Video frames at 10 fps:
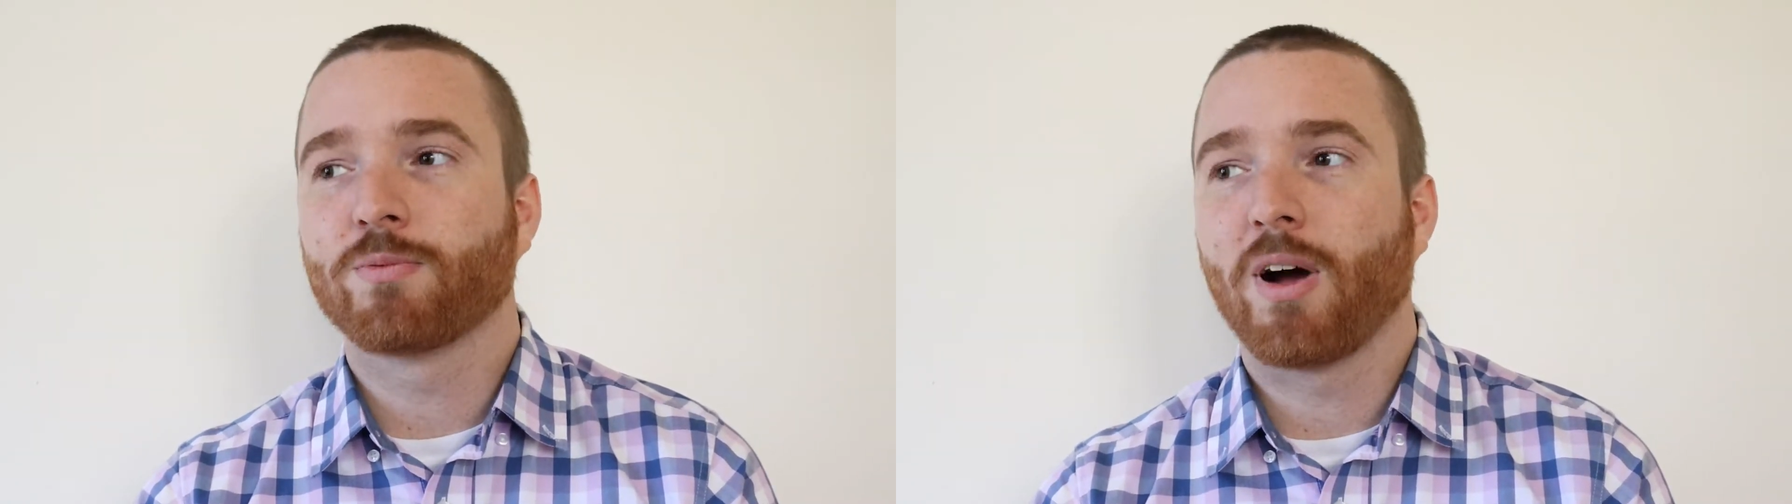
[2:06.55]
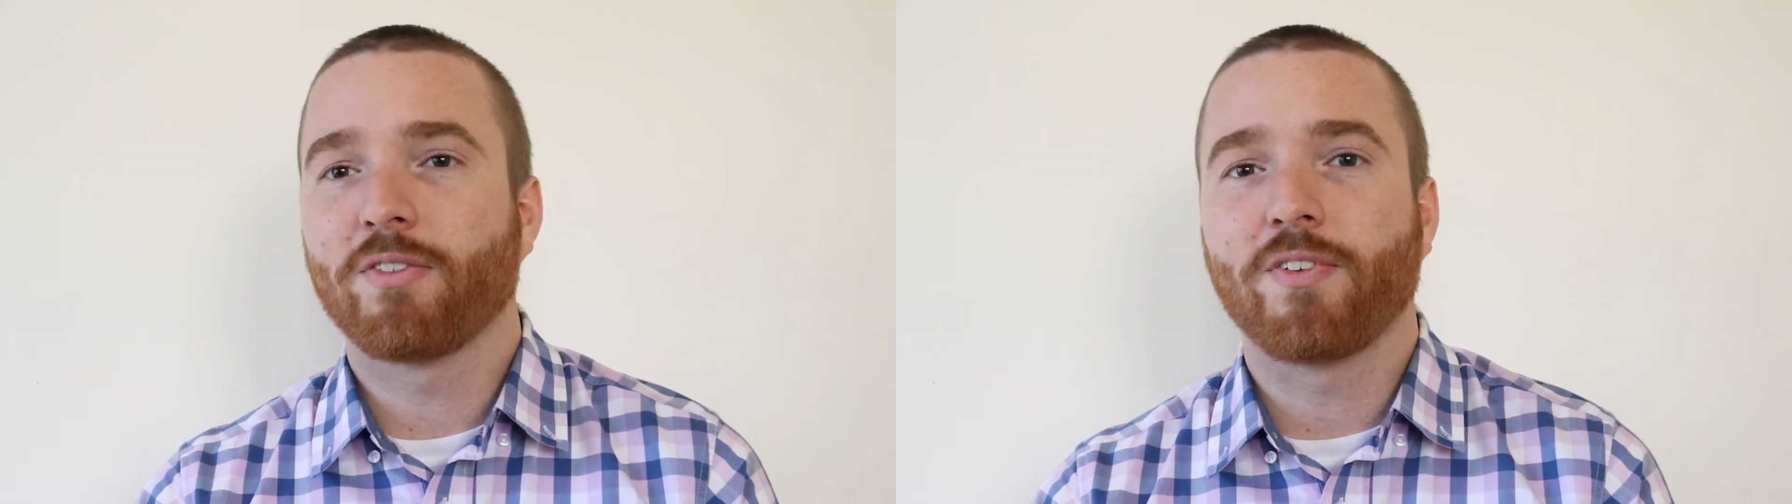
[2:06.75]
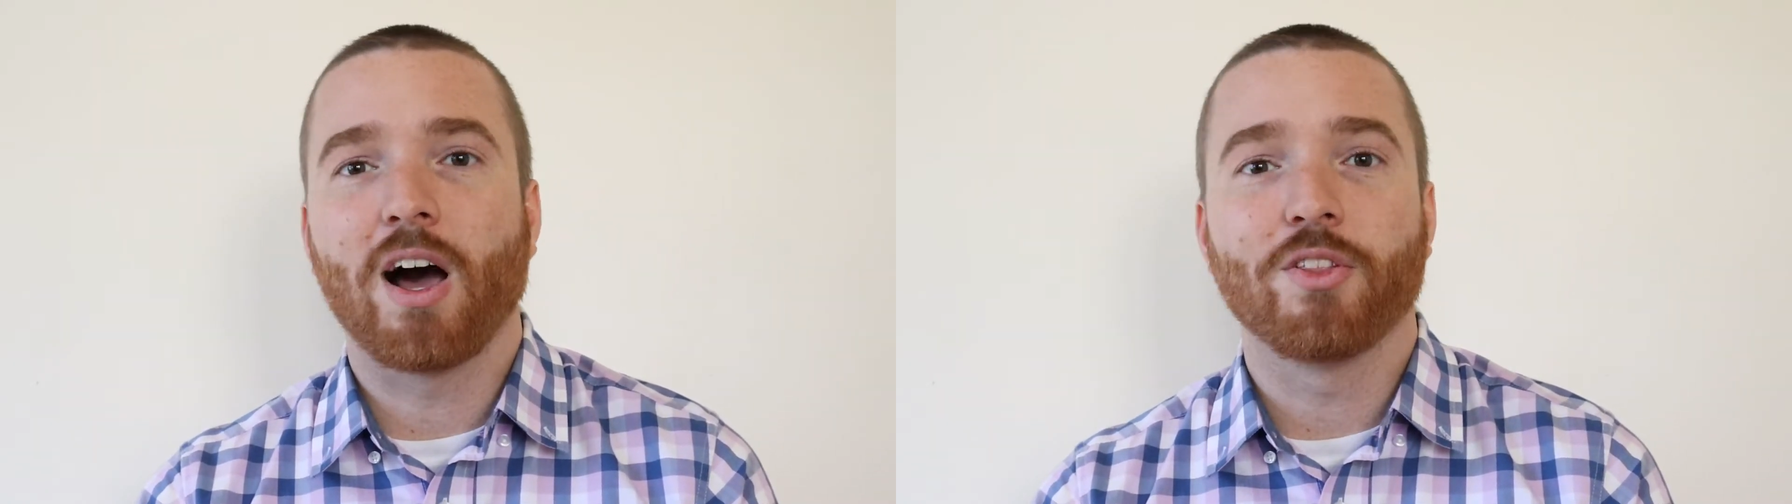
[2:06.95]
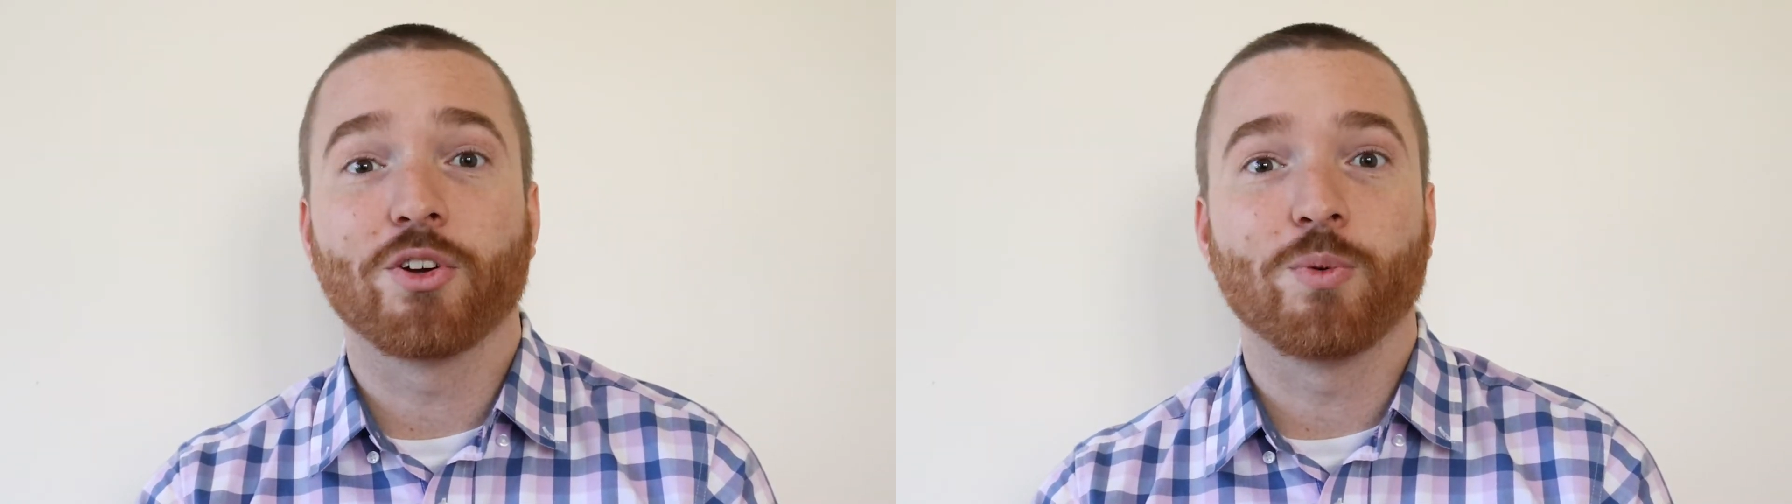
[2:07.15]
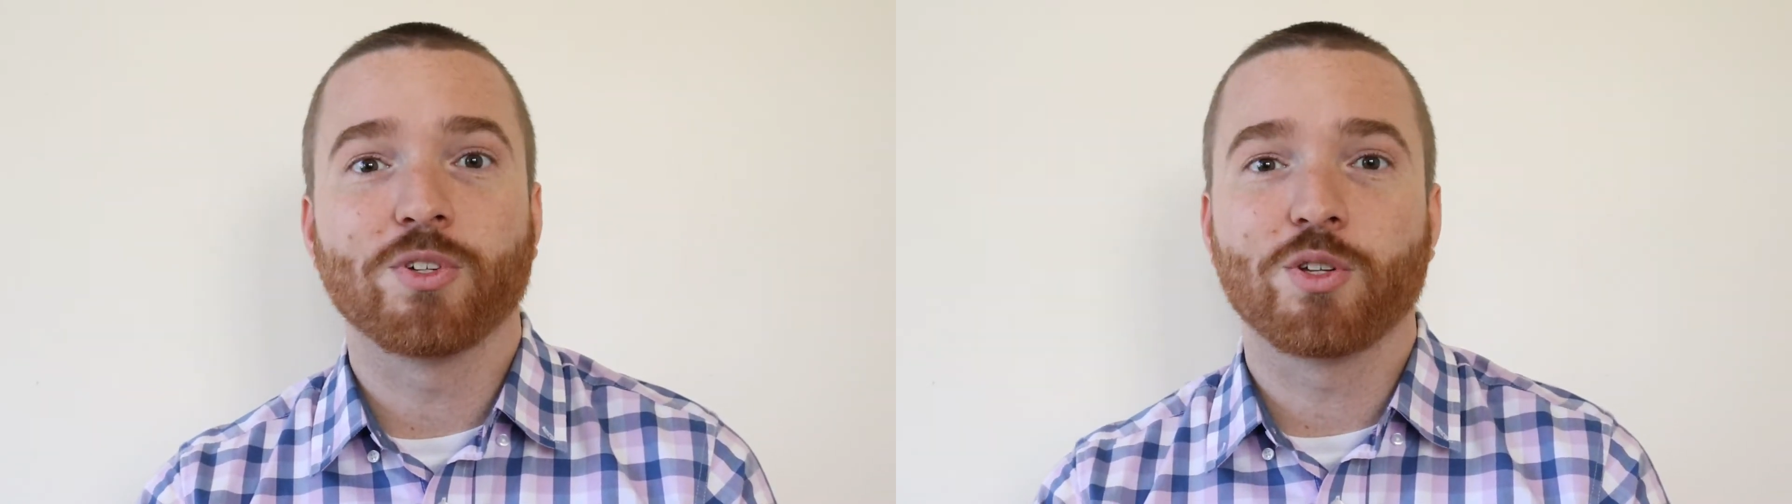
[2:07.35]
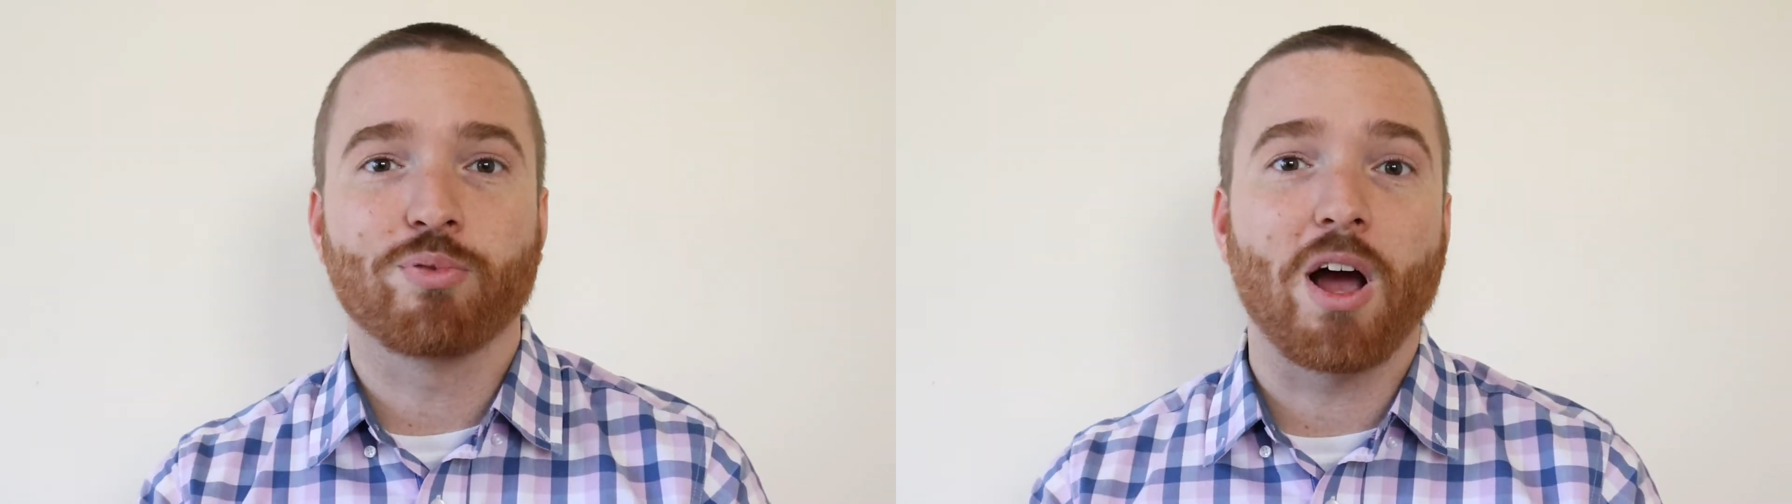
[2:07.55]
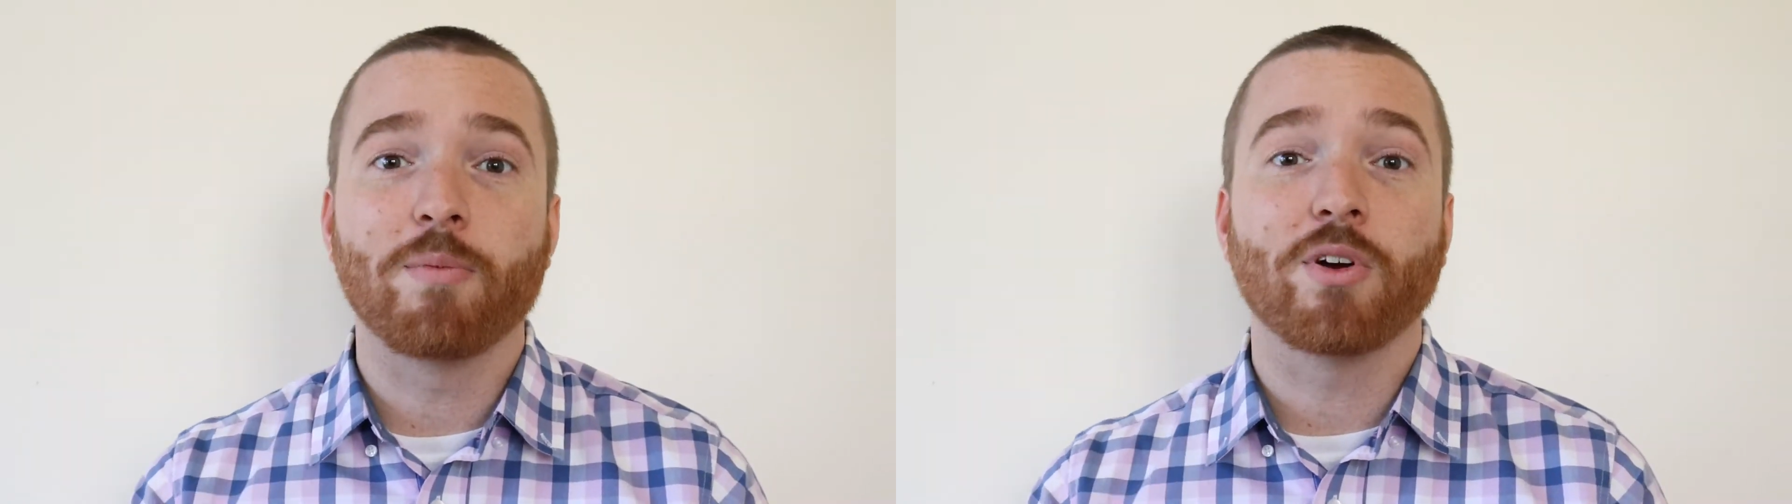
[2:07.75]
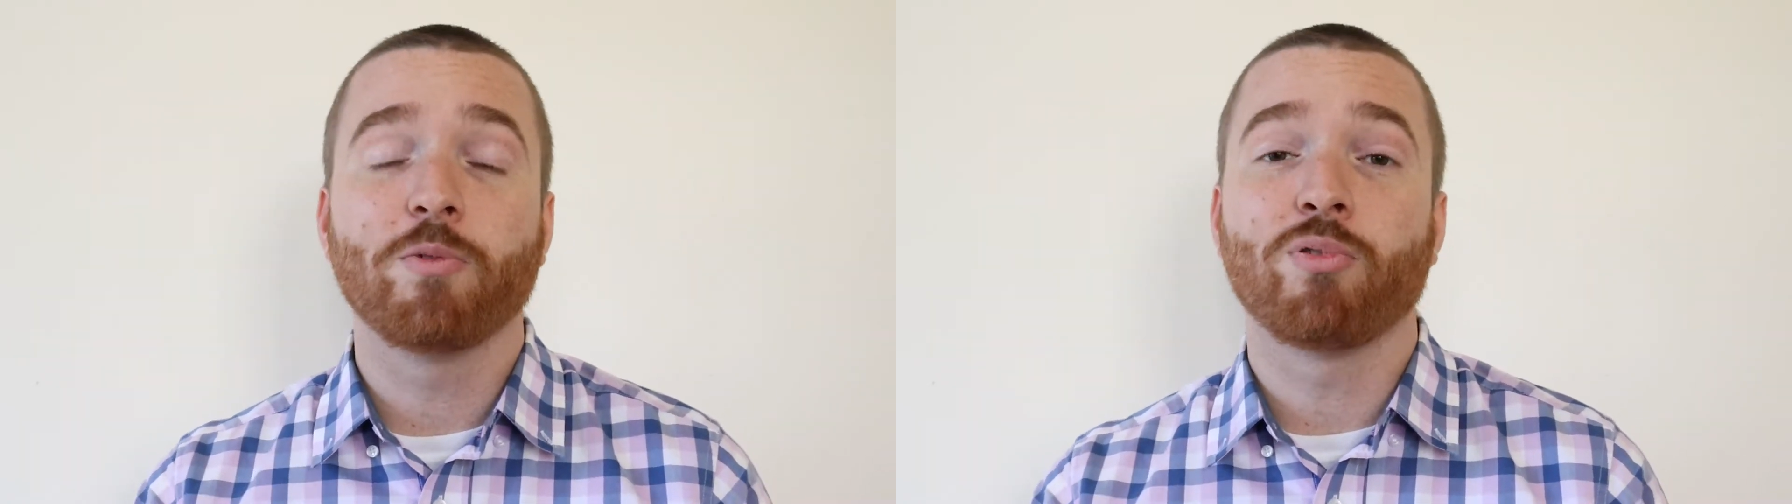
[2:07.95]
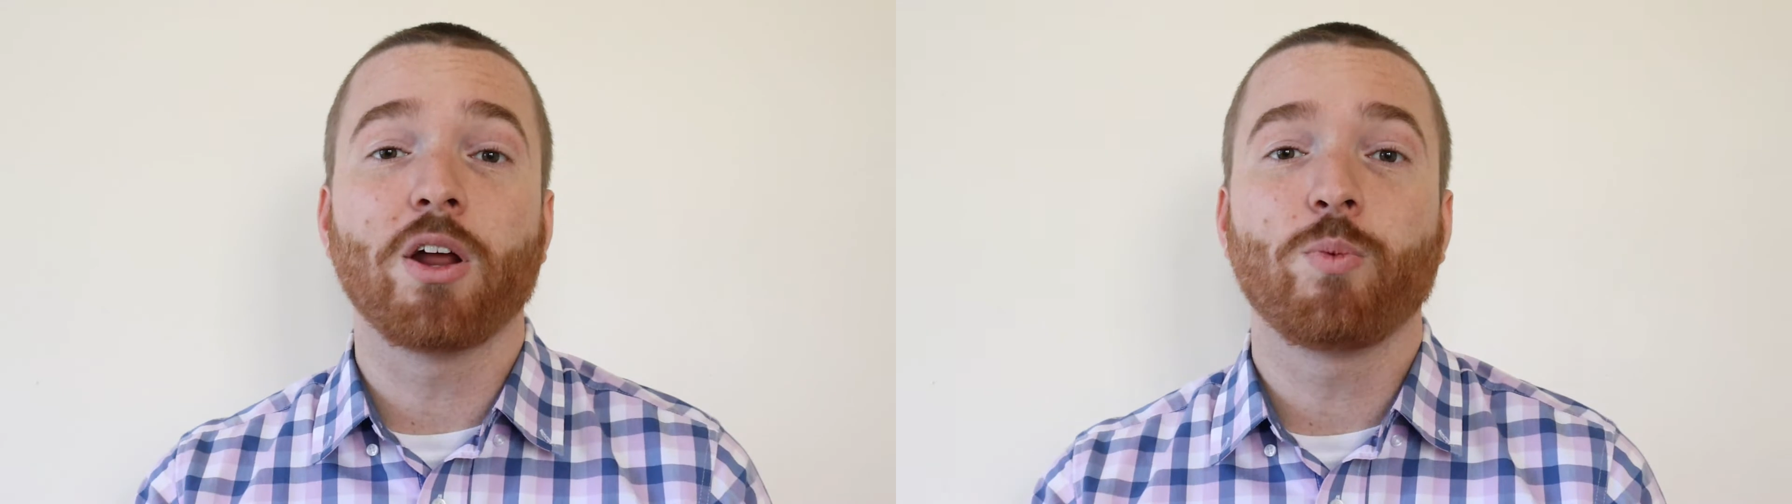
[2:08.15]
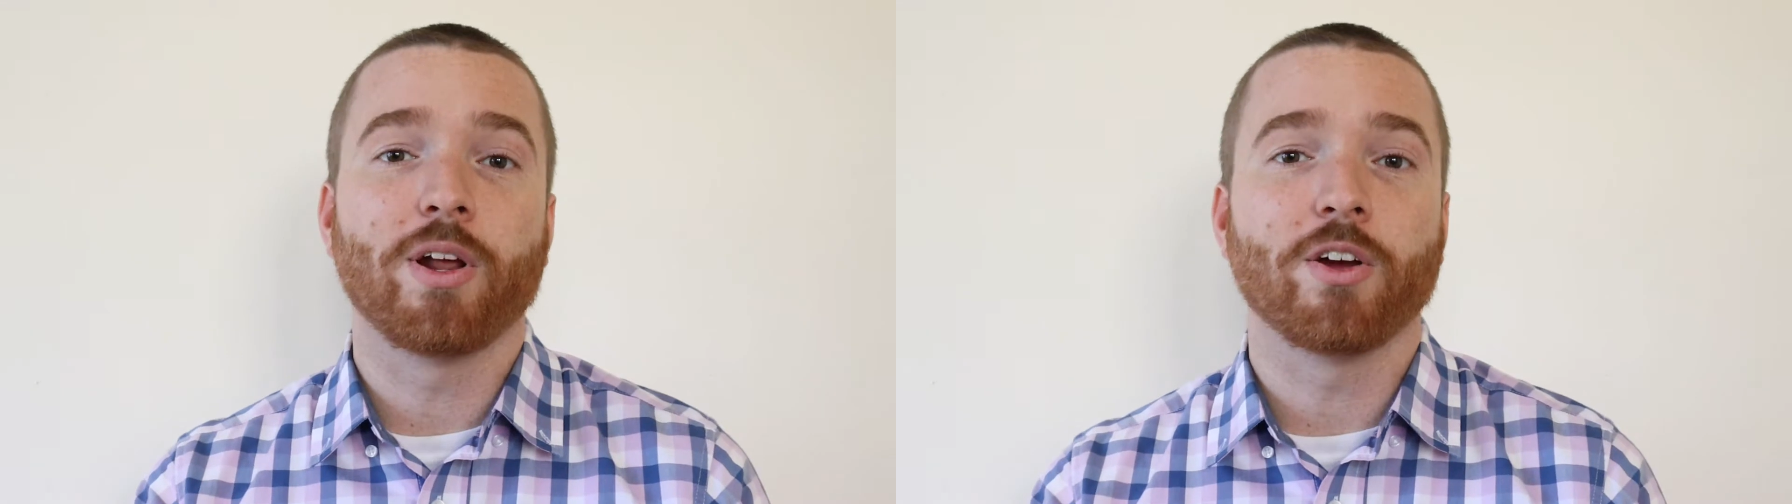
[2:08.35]
My father was the primary
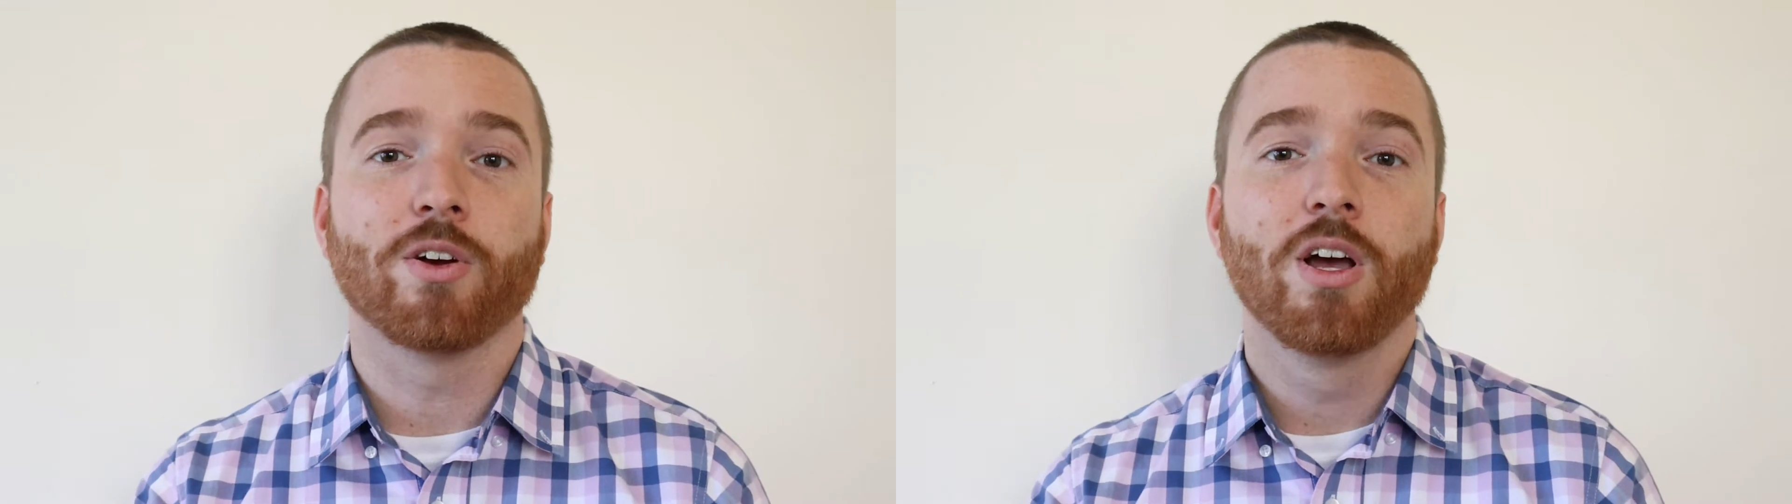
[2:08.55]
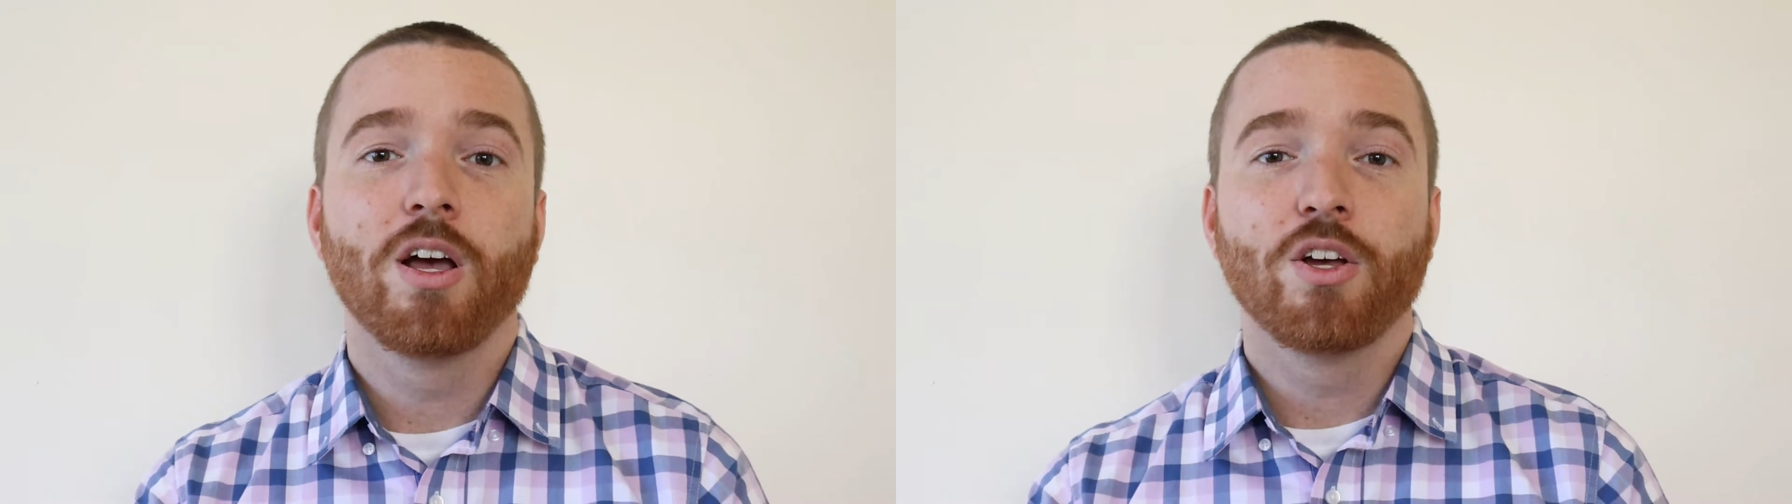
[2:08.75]
breadwinner.